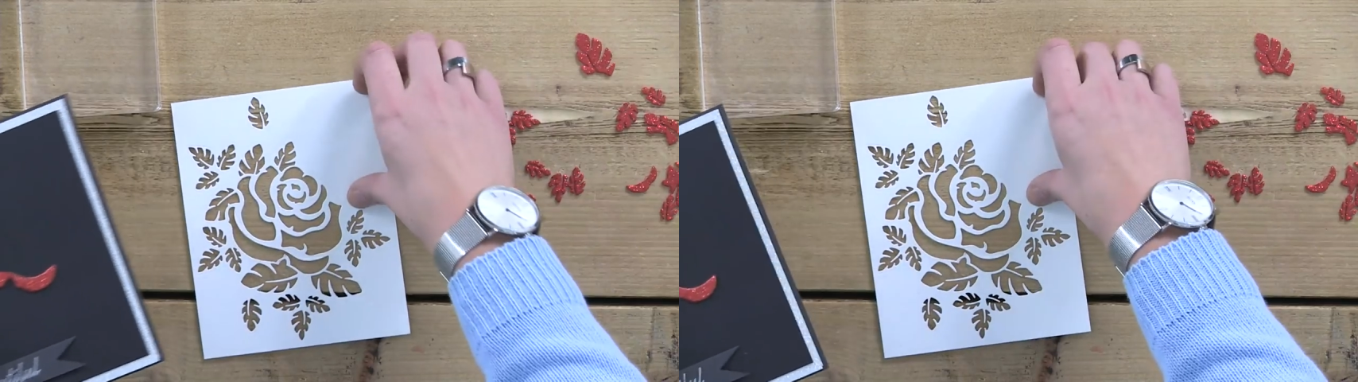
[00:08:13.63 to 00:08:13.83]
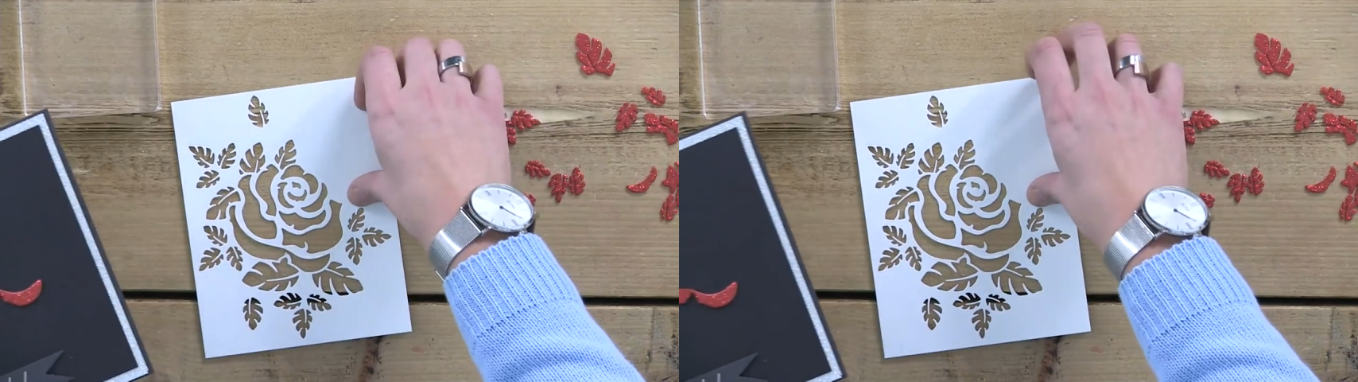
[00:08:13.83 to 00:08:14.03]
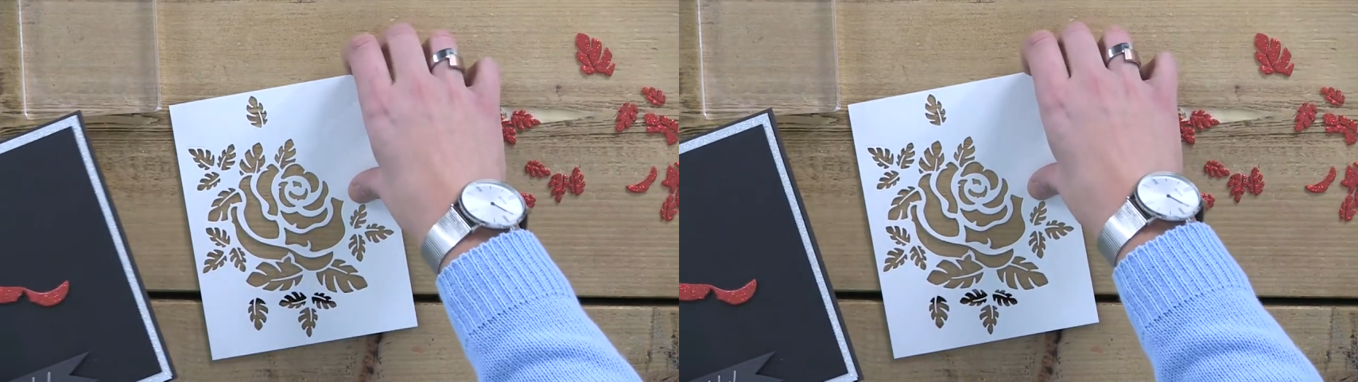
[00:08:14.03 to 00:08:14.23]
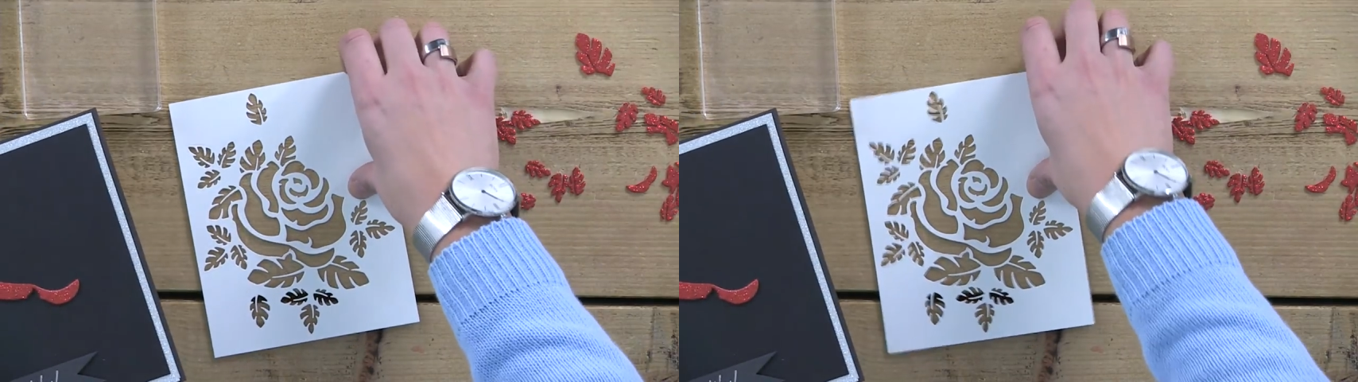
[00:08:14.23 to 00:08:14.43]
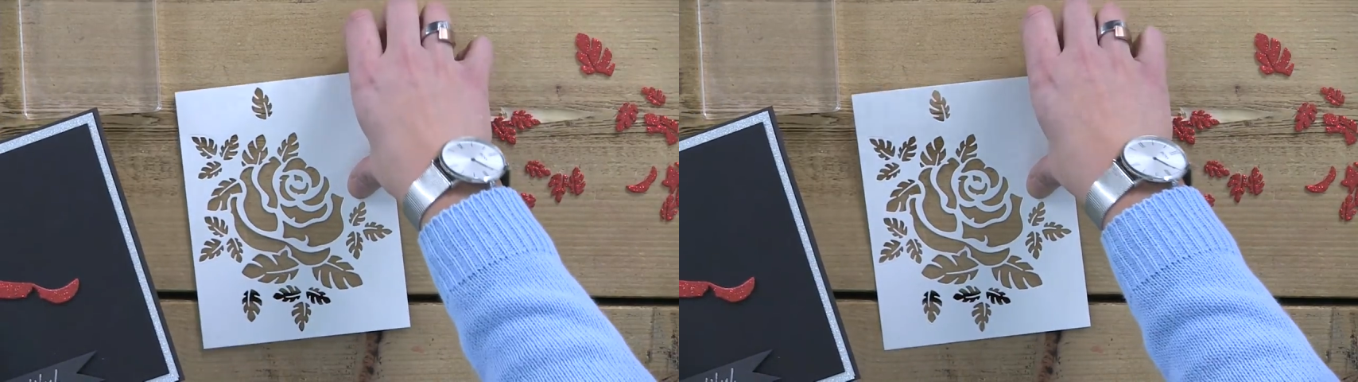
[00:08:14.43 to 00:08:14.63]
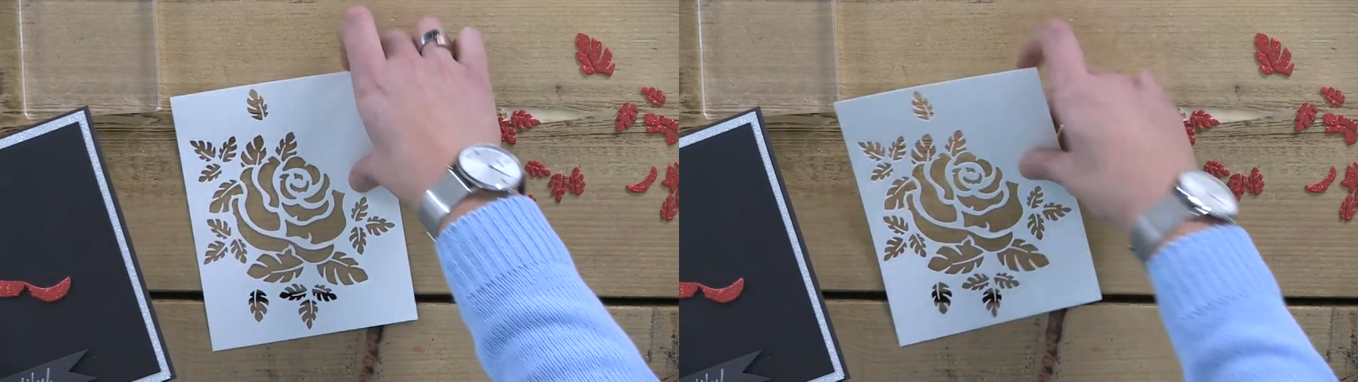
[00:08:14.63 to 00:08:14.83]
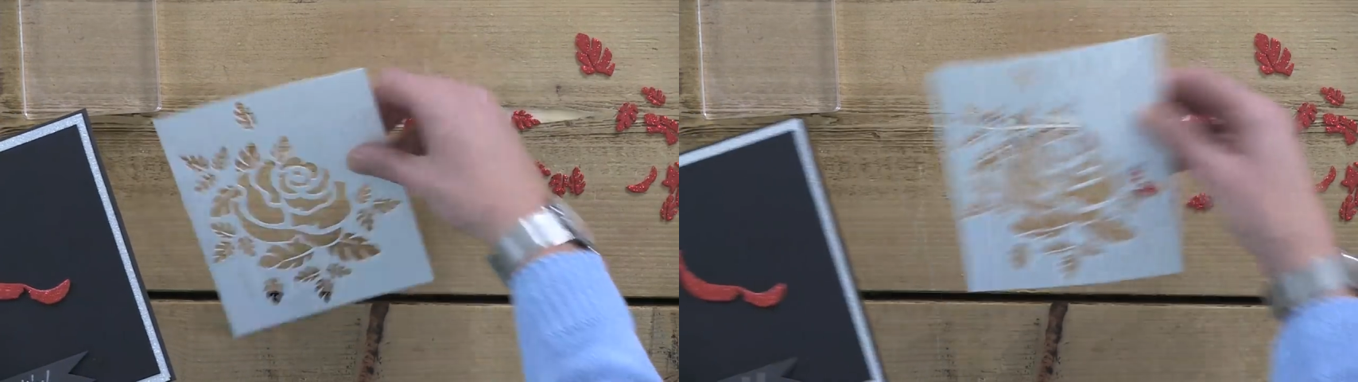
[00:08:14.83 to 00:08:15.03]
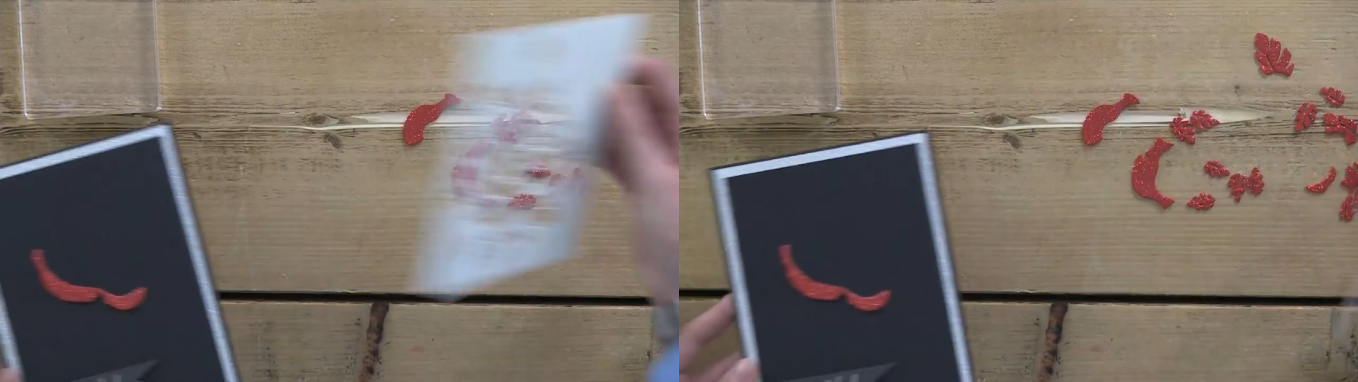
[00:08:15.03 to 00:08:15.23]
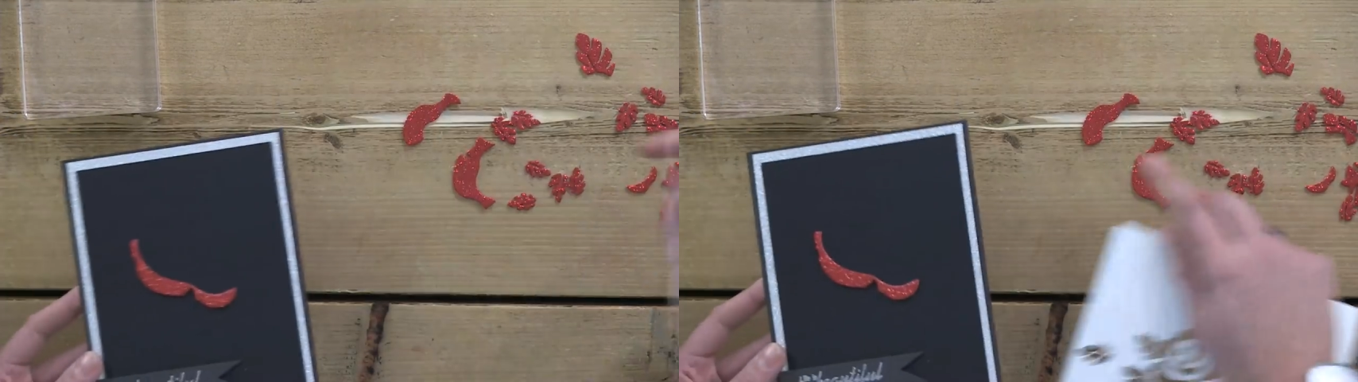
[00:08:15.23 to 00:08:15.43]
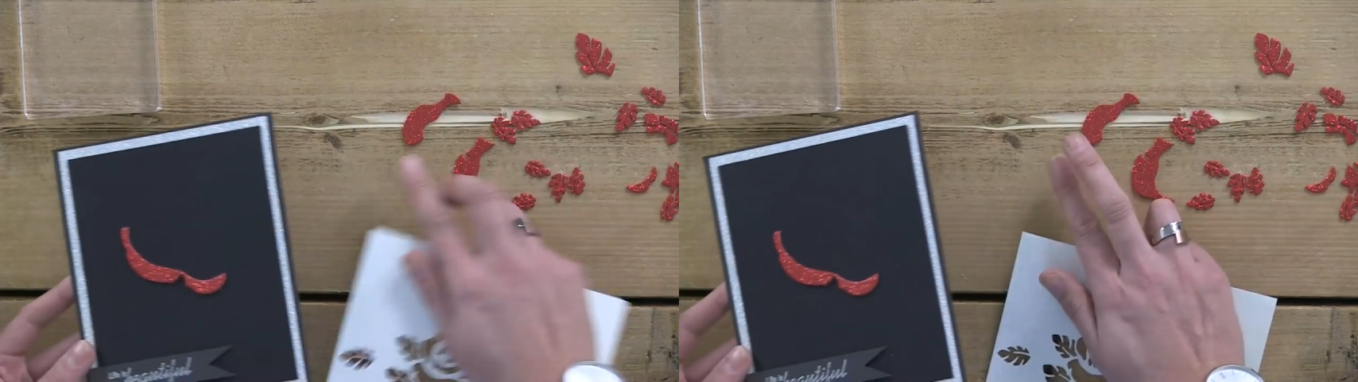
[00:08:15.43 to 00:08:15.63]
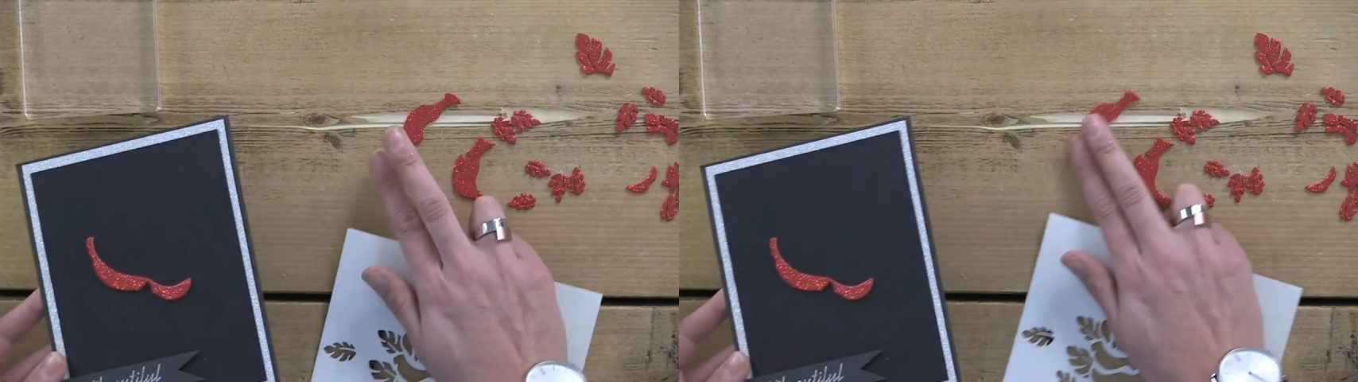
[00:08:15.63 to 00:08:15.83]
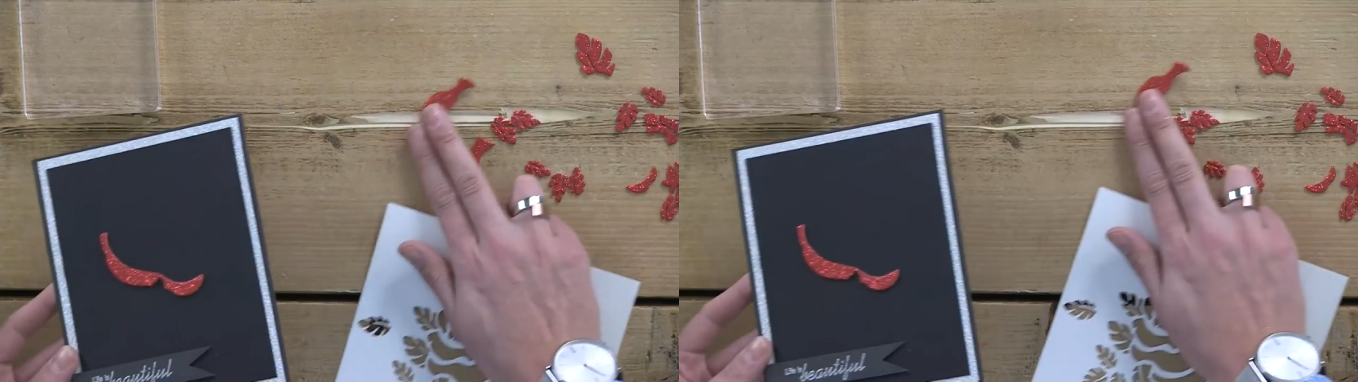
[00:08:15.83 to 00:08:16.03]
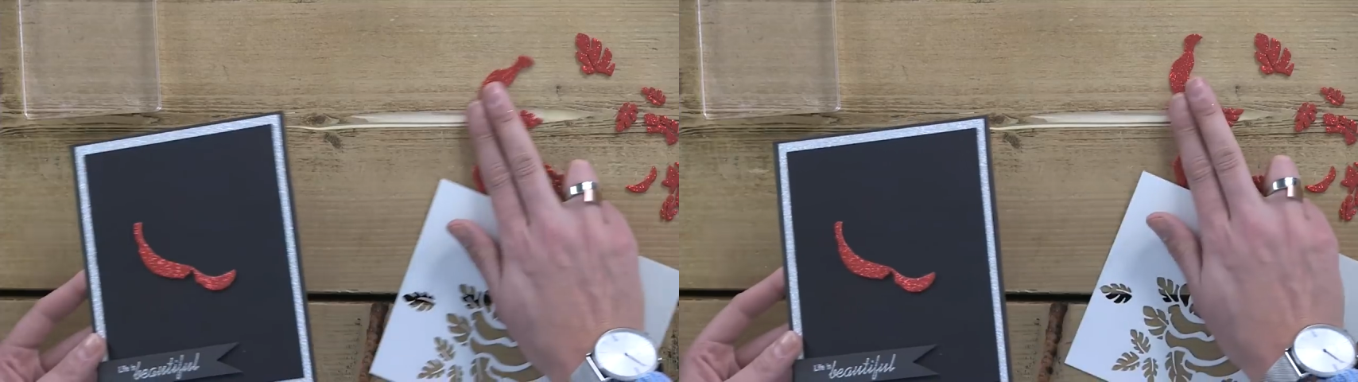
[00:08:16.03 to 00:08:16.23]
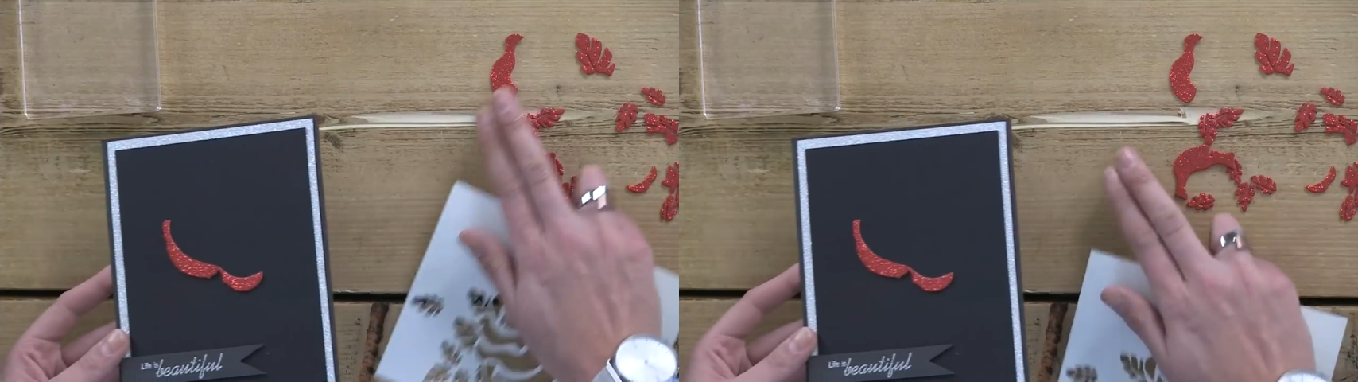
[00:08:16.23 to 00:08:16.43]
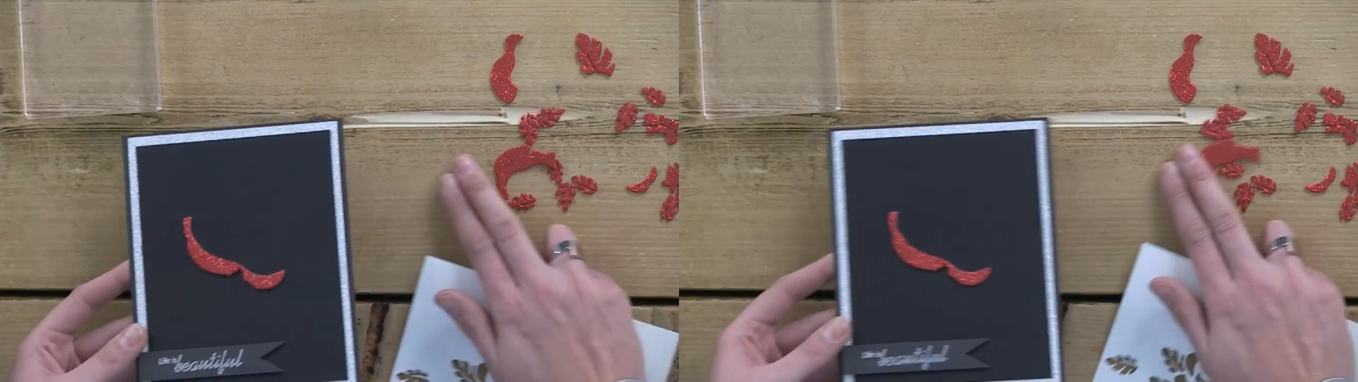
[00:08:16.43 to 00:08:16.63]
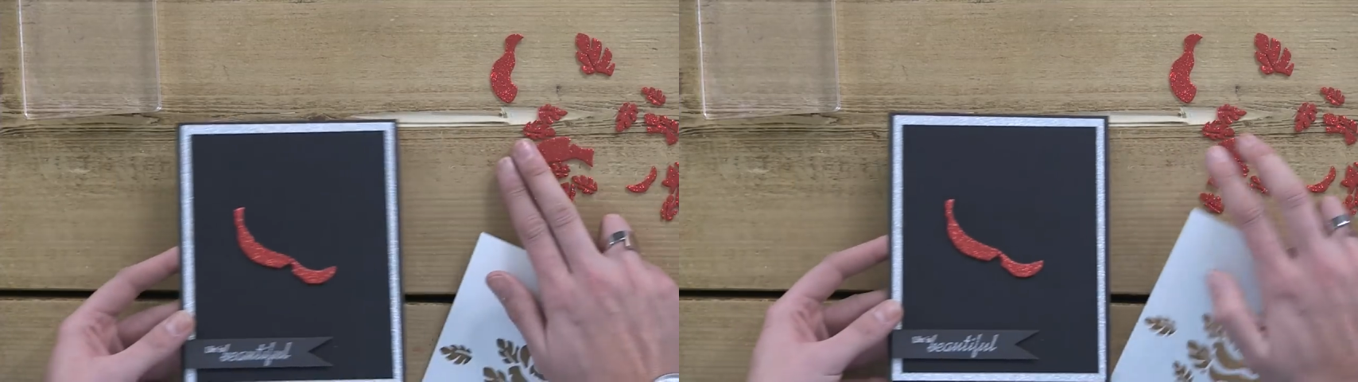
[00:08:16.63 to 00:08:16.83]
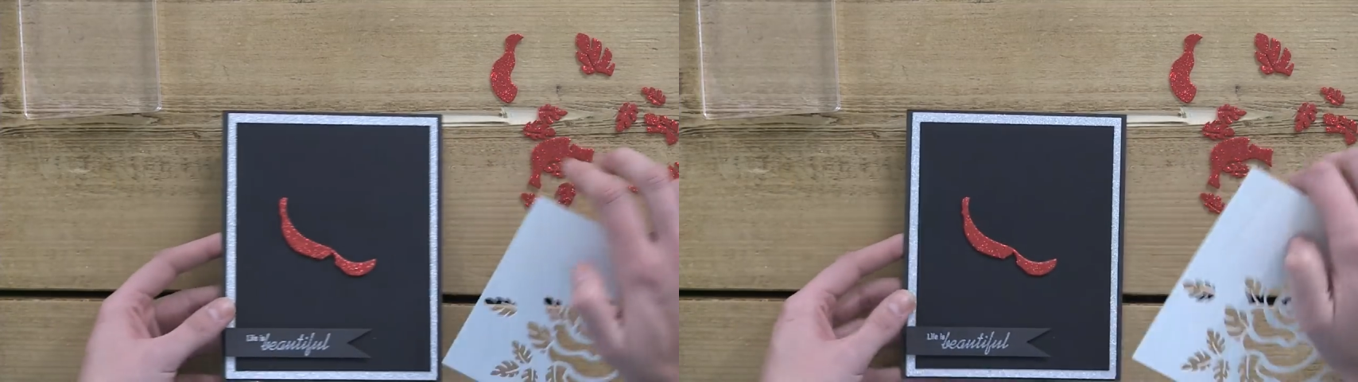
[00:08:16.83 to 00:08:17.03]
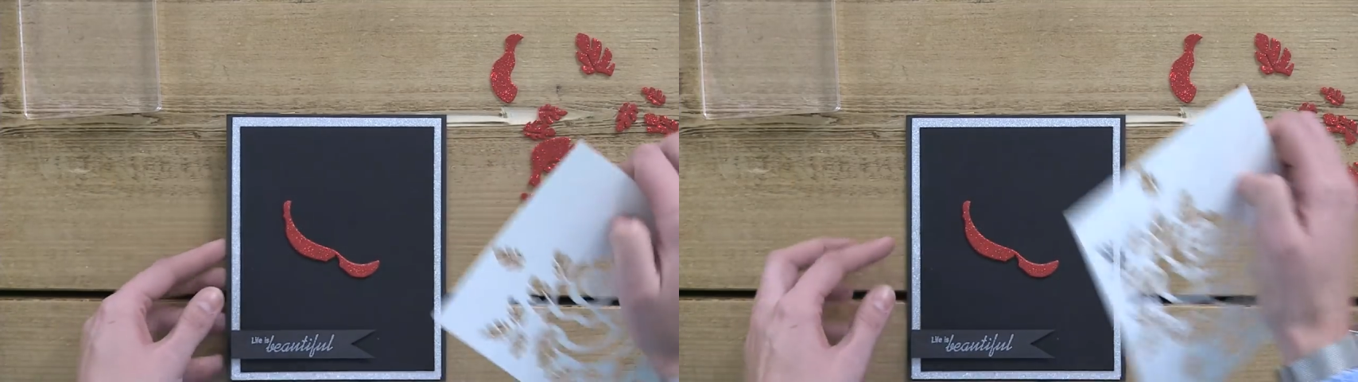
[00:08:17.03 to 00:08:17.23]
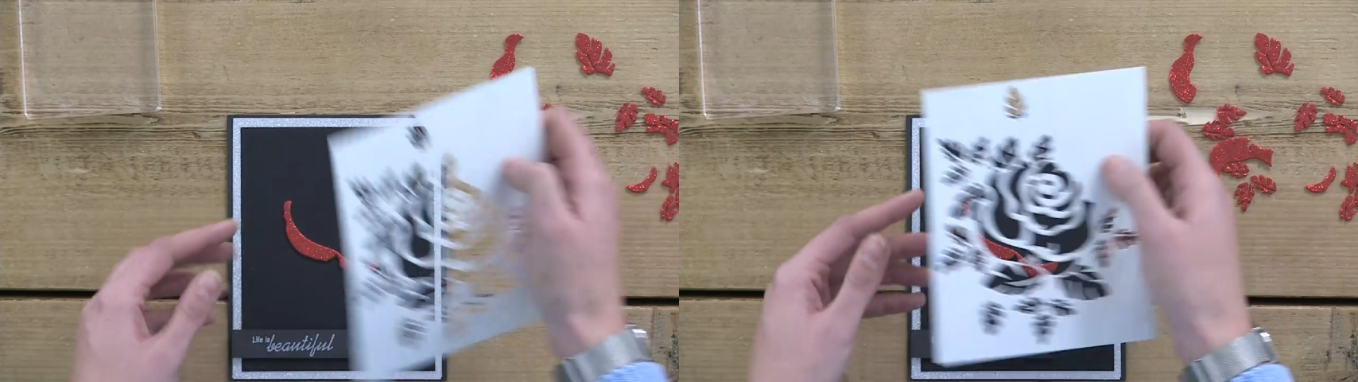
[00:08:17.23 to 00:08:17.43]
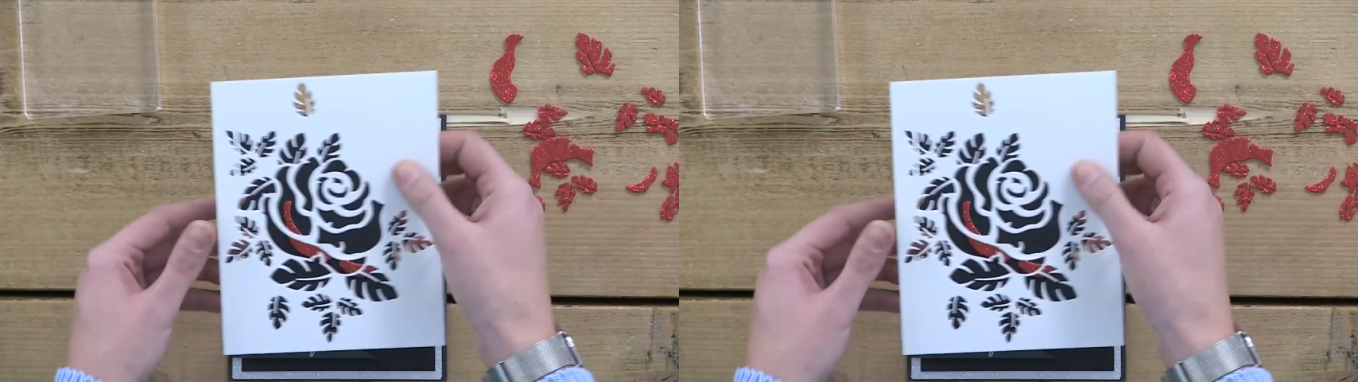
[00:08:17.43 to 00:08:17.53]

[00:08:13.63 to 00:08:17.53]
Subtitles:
Nobody's mouth can be seen.